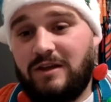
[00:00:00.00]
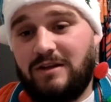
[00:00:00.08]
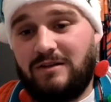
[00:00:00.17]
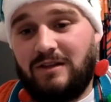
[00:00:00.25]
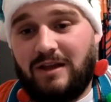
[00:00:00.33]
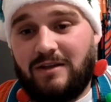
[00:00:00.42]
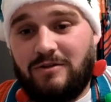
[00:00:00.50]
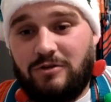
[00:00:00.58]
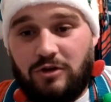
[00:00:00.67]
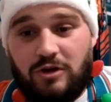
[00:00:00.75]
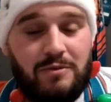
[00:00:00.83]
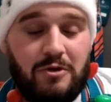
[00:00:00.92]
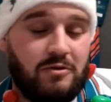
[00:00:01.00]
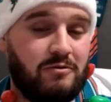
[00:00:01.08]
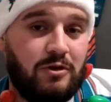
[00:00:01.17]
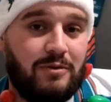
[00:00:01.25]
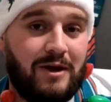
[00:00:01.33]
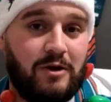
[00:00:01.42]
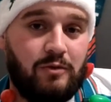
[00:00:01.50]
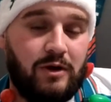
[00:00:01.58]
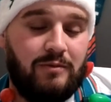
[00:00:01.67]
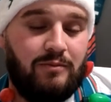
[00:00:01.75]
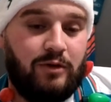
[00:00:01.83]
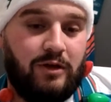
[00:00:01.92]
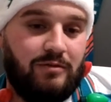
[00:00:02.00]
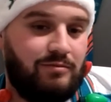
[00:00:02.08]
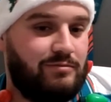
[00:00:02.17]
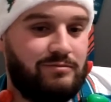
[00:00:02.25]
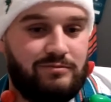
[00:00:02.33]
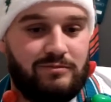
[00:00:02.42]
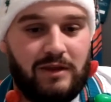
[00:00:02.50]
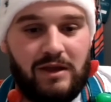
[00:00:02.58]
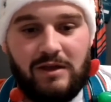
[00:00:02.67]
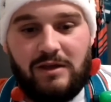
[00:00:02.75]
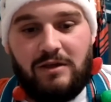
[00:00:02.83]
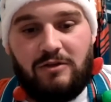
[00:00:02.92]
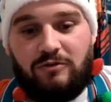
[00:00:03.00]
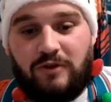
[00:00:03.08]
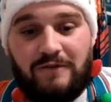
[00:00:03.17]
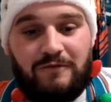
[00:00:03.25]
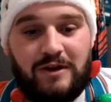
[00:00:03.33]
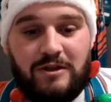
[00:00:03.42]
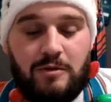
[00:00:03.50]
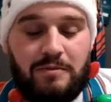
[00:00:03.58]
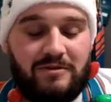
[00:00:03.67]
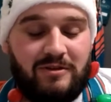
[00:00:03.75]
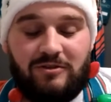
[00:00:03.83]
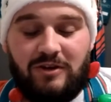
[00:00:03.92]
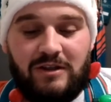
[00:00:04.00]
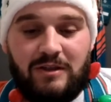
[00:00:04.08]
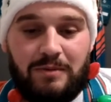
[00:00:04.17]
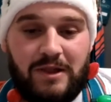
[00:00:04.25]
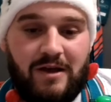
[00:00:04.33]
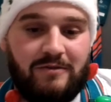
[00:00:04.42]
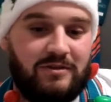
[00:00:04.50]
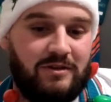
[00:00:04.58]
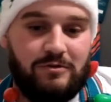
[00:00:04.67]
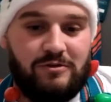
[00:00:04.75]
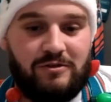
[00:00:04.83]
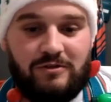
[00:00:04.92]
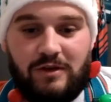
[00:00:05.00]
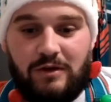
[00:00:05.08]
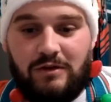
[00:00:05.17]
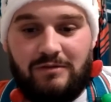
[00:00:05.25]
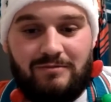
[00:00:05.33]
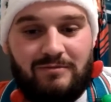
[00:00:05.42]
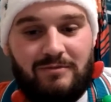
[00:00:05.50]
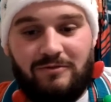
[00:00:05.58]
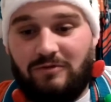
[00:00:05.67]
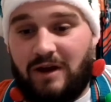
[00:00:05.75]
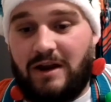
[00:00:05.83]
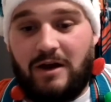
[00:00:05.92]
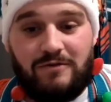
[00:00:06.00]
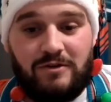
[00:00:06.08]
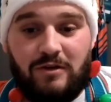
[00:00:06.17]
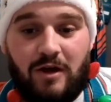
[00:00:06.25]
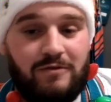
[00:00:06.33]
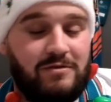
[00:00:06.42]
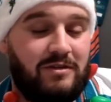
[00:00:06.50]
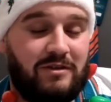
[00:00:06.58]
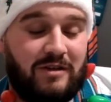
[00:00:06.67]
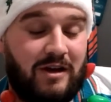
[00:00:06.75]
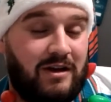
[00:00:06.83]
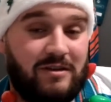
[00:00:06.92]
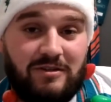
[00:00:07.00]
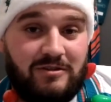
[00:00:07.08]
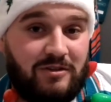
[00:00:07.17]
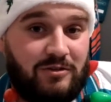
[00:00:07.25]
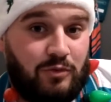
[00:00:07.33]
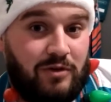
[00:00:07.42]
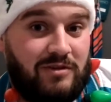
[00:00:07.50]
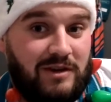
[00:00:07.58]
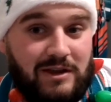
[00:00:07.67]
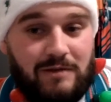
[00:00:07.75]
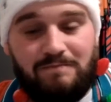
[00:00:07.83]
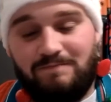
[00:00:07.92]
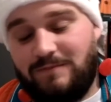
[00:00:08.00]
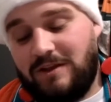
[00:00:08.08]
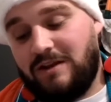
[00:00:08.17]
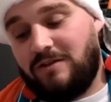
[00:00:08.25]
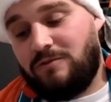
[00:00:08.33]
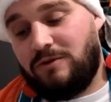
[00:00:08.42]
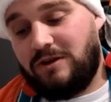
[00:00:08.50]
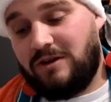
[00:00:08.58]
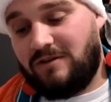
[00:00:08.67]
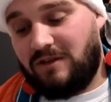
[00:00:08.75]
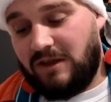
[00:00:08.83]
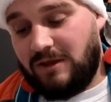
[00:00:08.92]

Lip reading: And, like, you're going to be on the road no matter what, but strengthening your position in the playoffs, right now for the Dolphins, I guess it just wasn't it. It is what it is.